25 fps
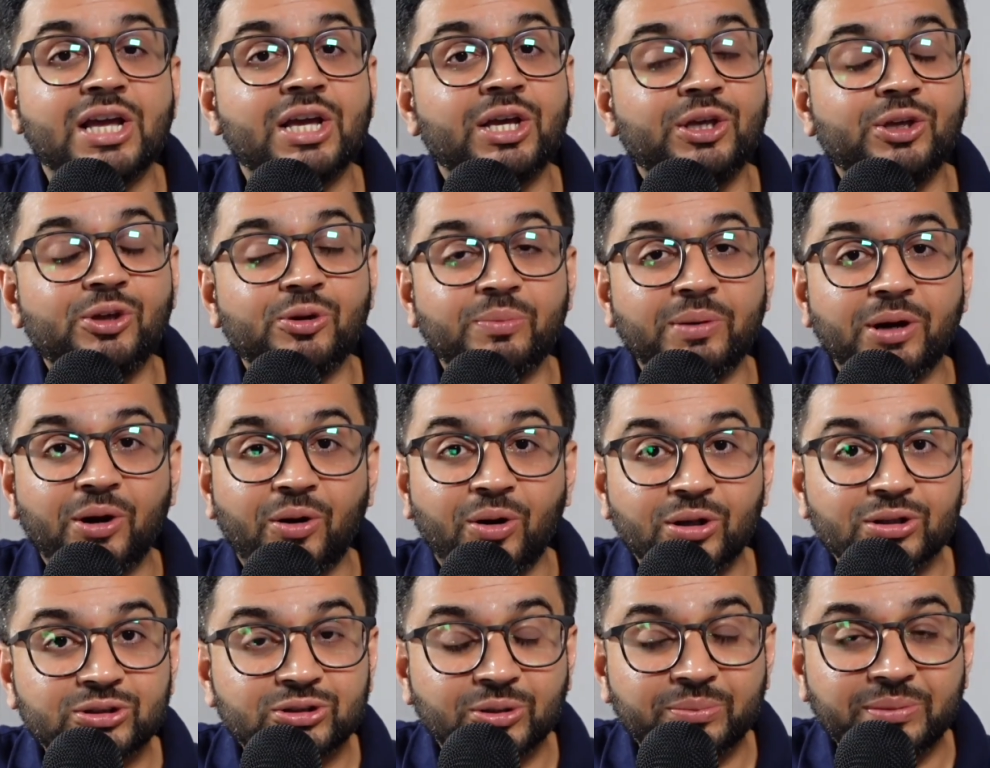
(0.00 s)
You may
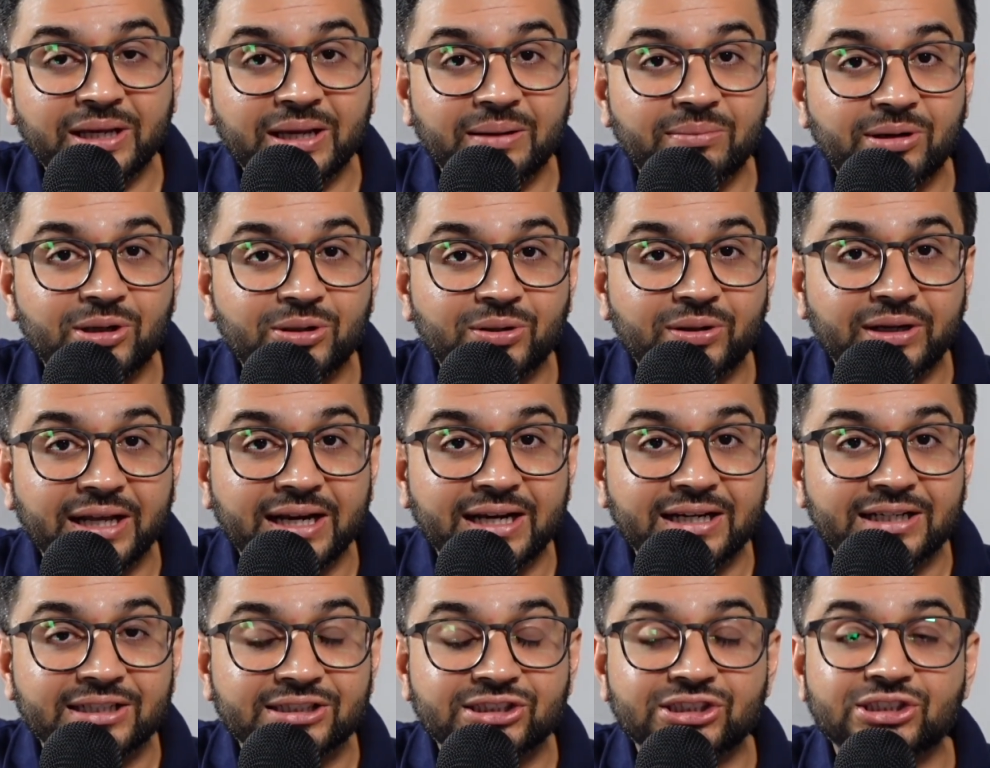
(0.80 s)
also be able to
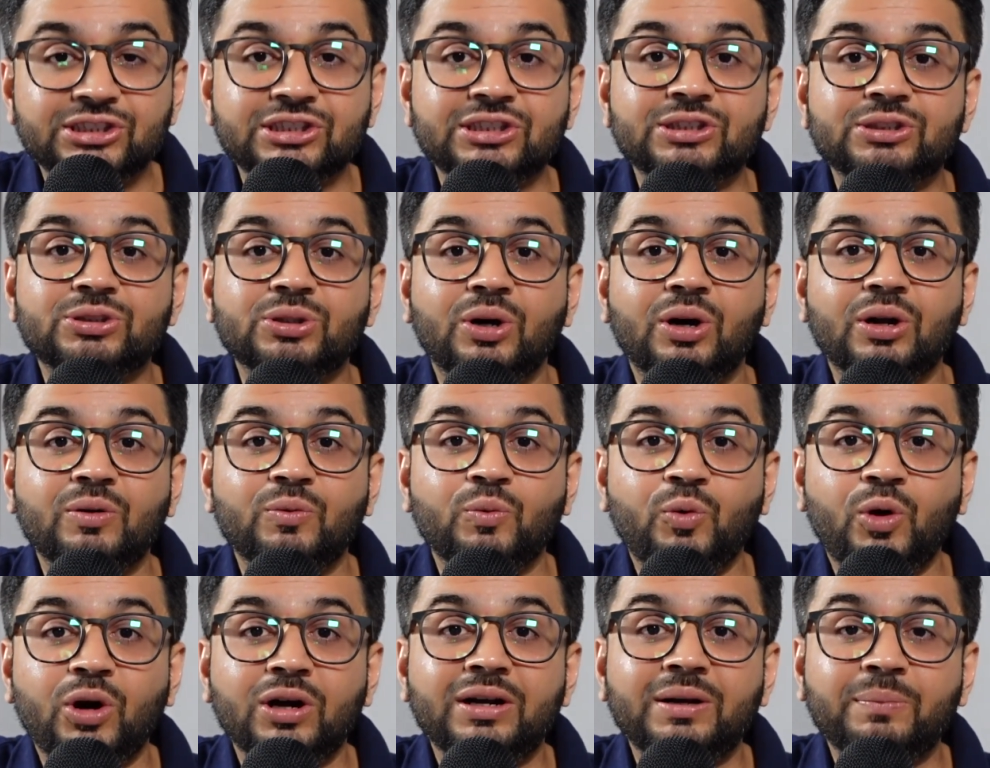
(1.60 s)
take decisions
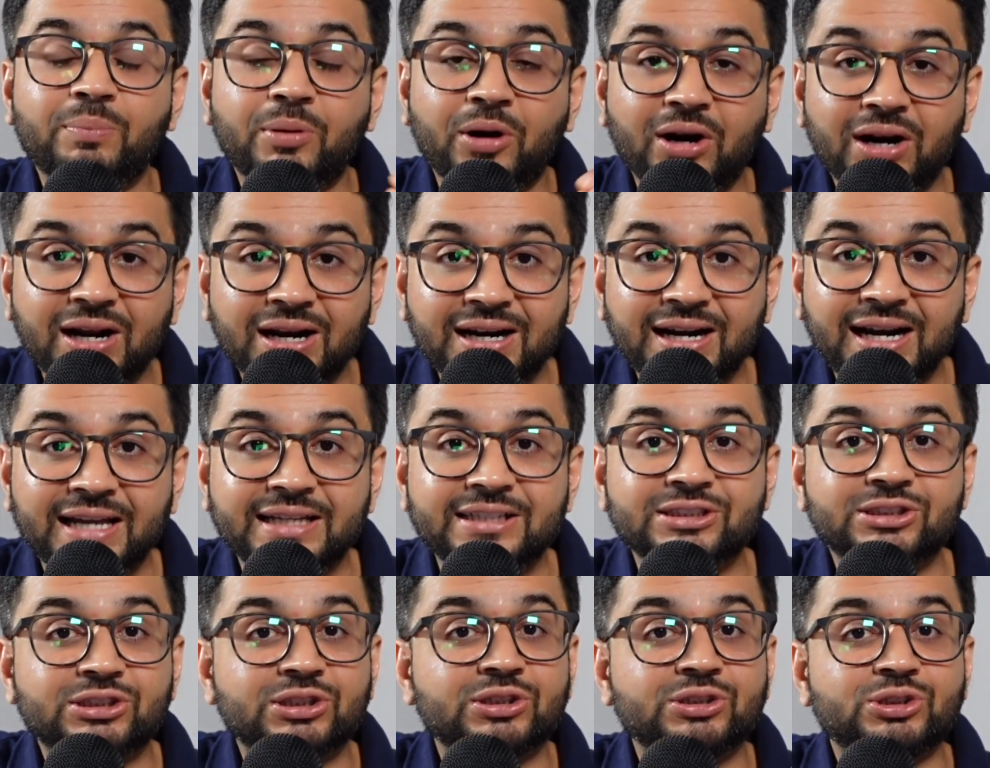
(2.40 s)
on what product
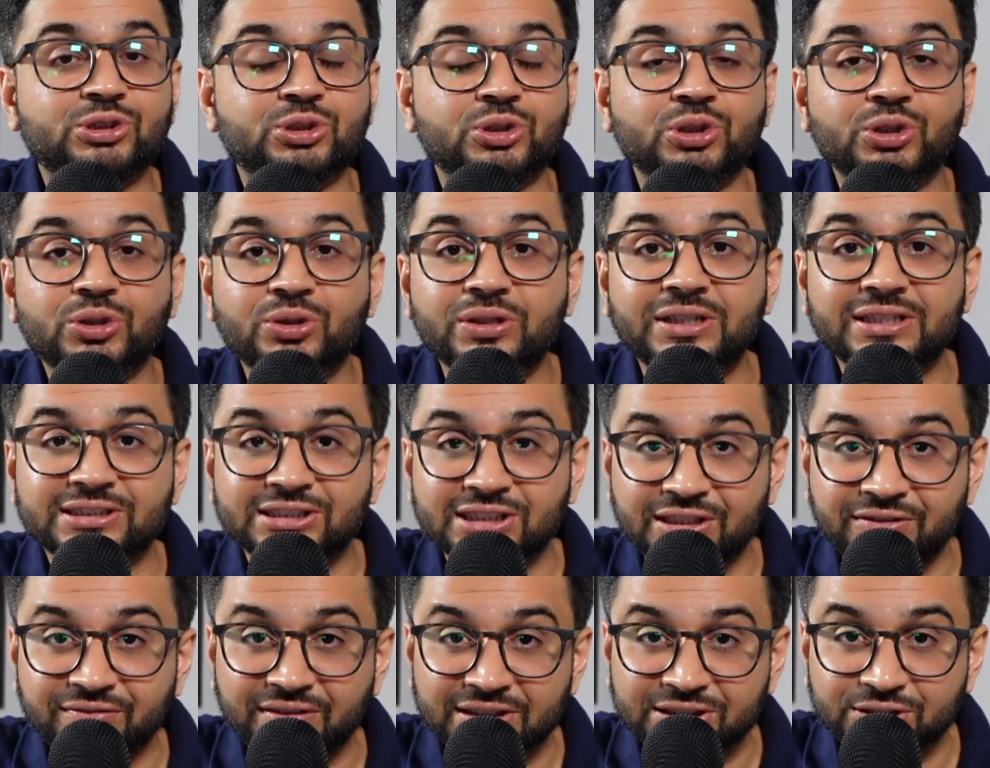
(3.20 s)
lines should you
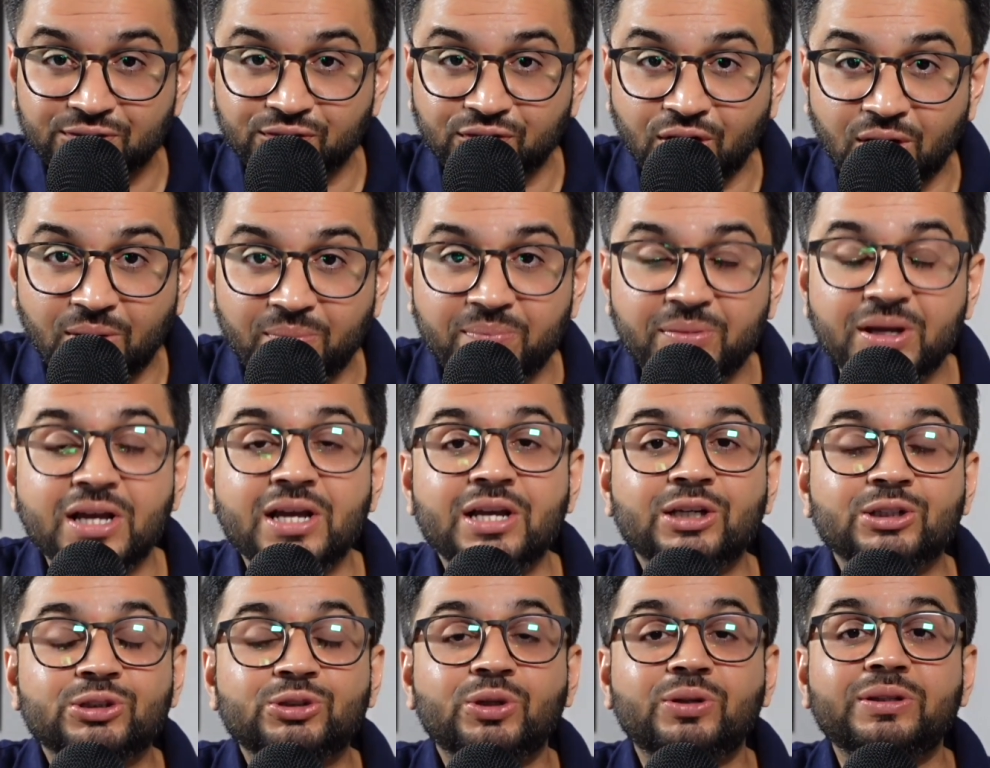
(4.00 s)
disinvest from,
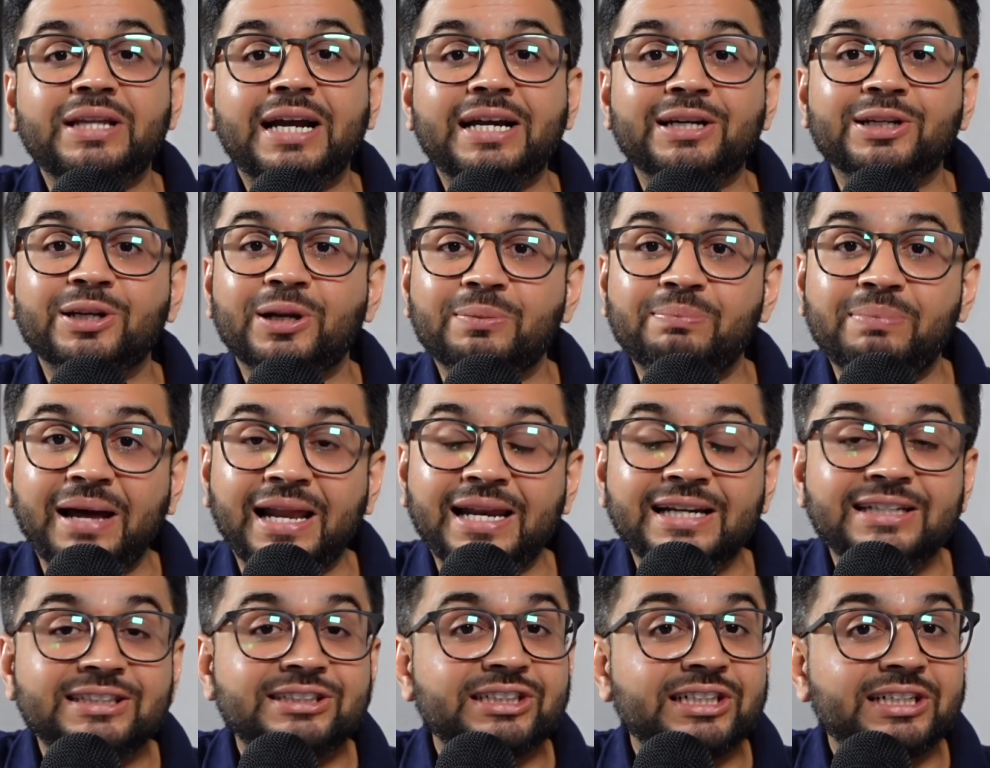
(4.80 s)
so that your
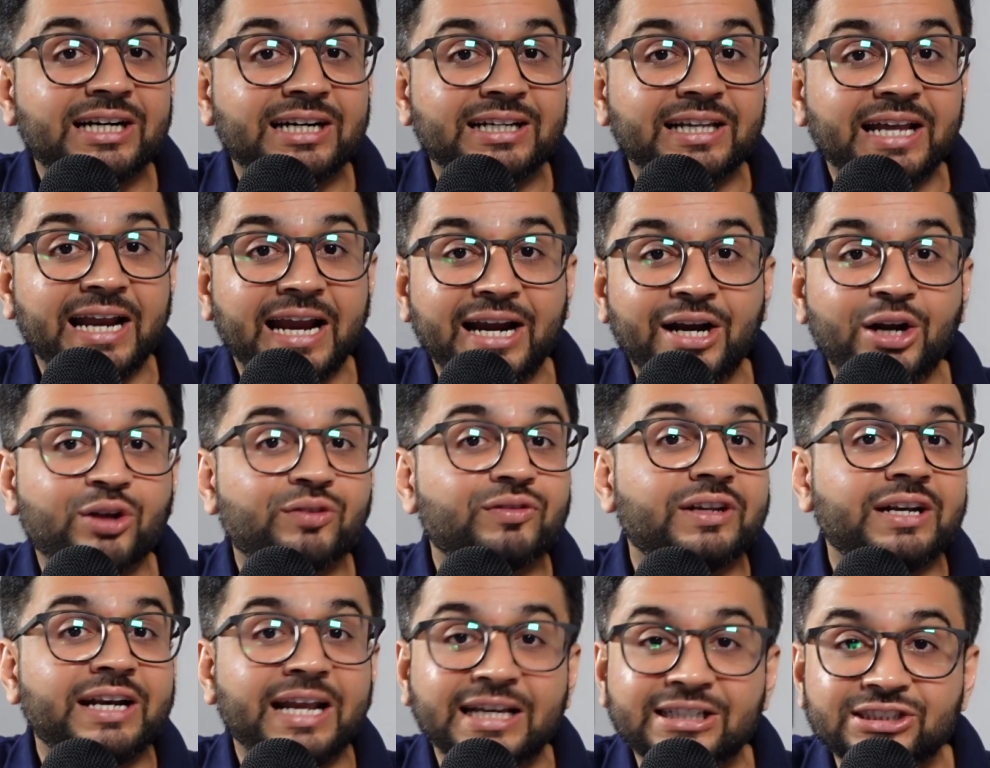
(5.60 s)
balance sheet at the end of
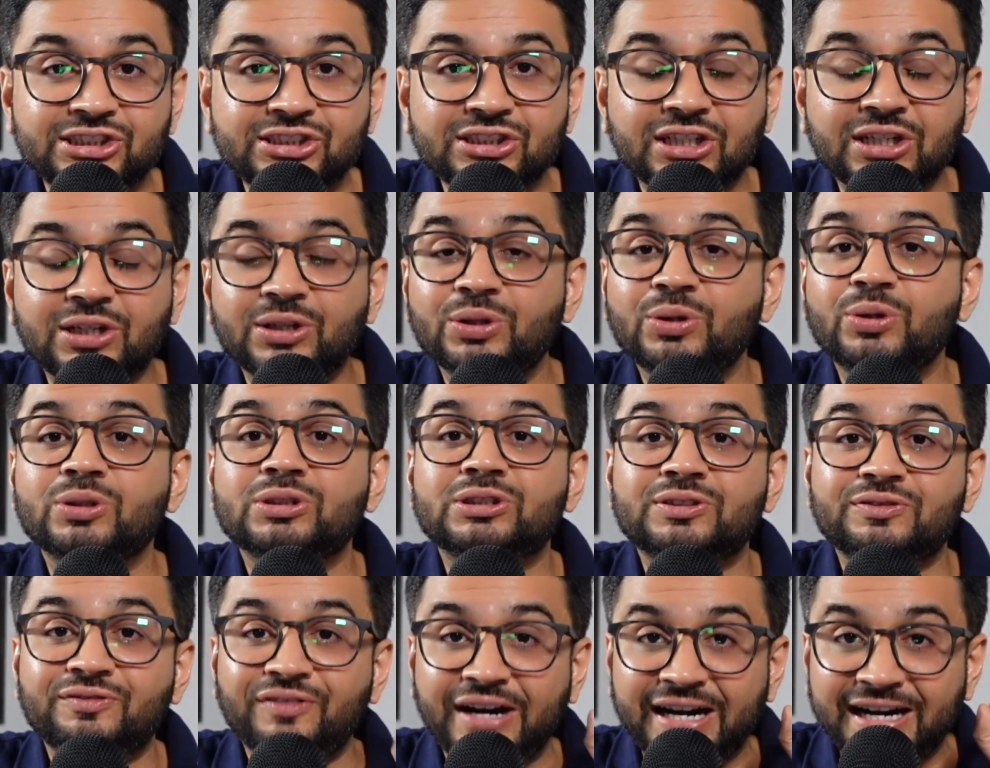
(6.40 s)
the next year
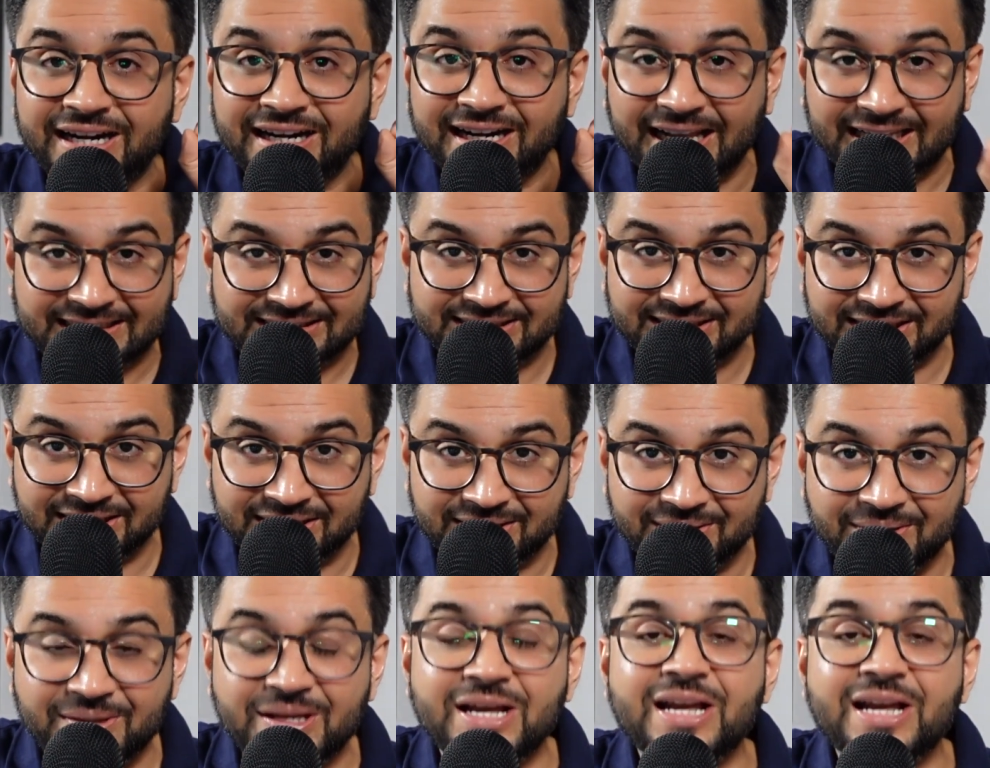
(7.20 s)
looks fantastic.